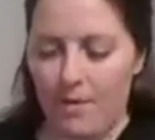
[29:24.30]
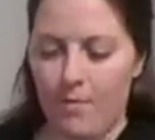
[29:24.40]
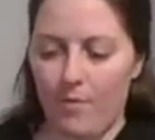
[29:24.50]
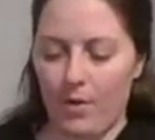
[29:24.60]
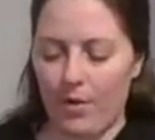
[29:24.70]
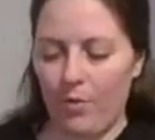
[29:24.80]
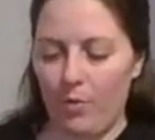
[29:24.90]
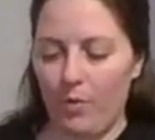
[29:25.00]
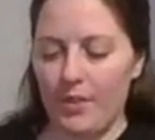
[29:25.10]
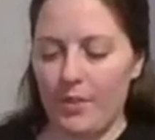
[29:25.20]
We're going to
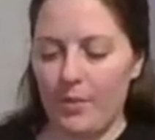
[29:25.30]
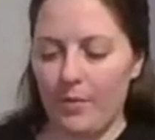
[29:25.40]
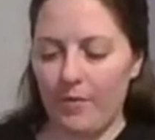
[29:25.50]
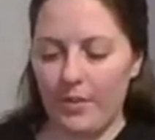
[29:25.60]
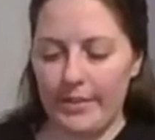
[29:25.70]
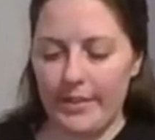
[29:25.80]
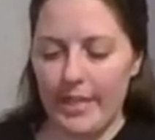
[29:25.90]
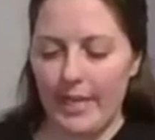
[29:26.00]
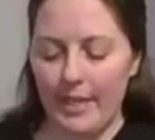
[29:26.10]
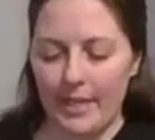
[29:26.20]
hold this one for a
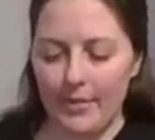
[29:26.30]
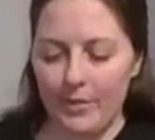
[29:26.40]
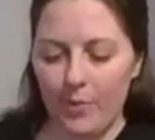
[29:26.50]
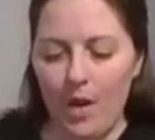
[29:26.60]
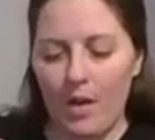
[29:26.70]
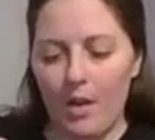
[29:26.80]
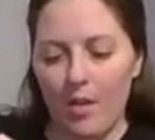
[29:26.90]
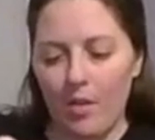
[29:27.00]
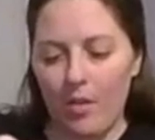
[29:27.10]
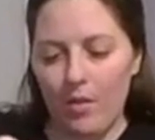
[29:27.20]
second as
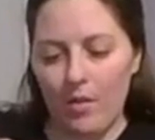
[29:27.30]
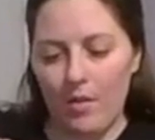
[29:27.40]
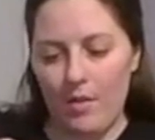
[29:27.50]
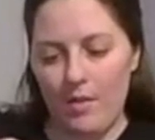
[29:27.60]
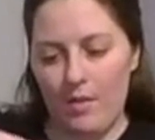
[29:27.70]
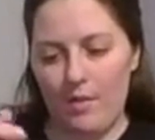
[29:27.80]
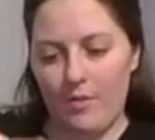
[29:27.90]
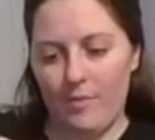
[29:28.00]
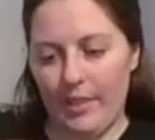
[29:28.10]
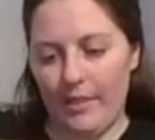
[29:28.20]
well. Oh
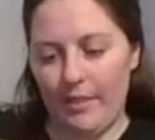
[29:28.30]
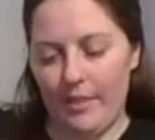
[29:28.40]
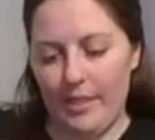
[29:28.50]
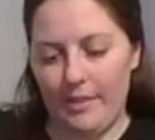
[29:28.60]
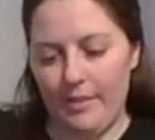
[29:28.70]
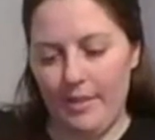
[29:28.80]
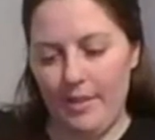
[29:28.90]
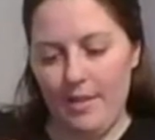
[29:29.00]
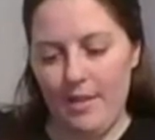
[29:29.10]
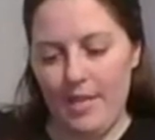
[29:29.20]
my goodness.
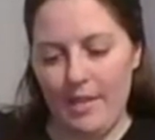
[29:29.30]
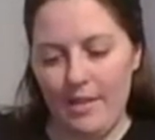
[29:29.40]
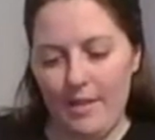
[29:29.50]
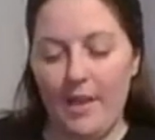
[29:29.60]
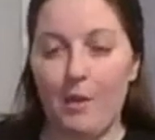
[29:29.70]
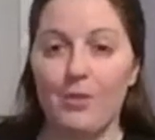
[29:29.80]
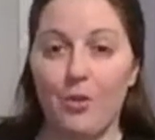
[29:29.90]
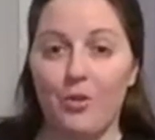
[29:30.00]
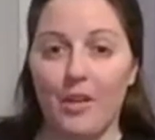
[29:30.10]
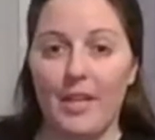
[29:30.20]
That was a
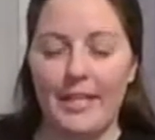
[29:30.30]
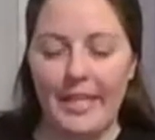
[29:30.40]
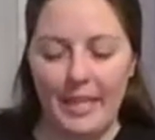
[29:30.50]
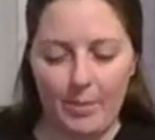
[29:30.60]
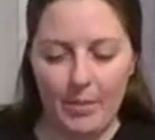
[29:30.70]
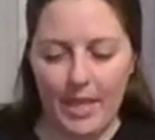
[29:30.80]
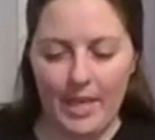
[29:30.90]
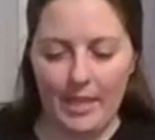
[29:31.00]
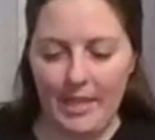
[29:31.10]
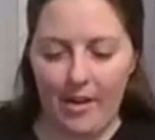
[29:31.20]
great idea to put that
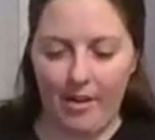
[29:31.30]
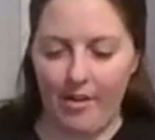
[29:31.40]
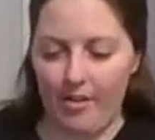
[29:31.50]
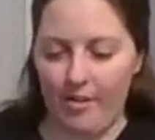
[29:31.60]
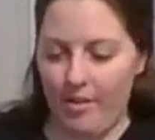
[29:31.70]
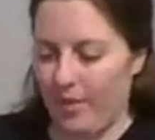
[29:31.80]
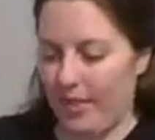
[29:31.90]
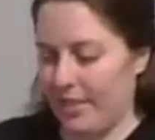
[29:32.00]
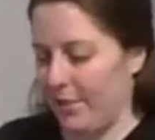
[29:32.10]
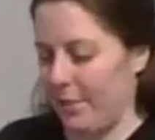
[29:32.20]
as hair. Wait
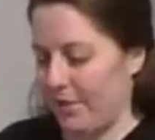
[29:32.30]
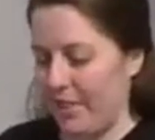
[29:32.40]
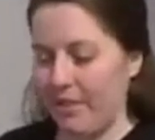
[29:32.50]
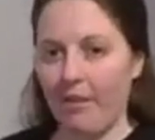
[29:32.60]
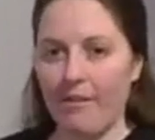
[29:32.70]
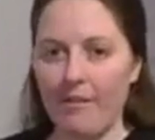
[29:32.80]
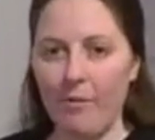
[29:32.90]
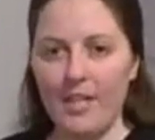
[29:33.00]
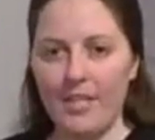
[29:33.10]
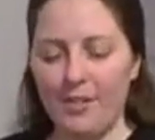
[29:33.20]
till you see her.
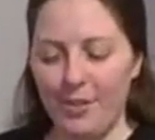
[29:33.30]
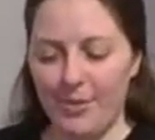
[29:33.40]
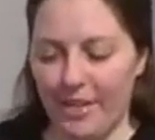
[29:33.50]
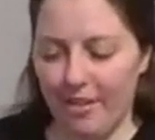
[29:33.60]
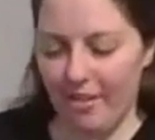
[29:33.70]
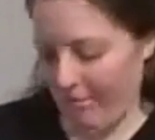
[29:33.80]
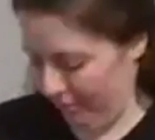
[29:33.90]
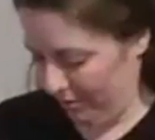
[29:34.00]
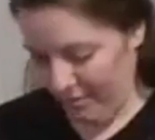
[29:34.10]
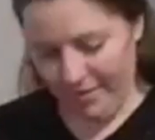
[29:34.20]
Wait till you see her.
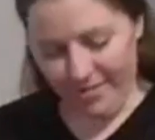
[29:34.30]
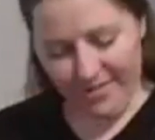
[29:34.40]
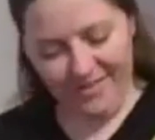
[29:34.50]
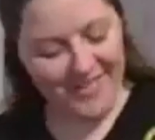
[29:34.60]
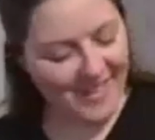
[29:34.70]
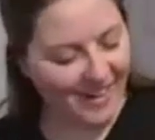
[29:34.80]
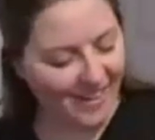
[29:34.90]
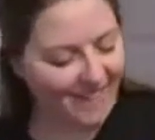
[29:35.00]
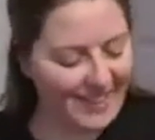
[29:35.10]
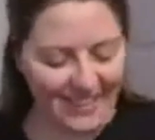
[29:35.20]
All
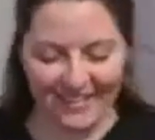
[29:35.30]
right.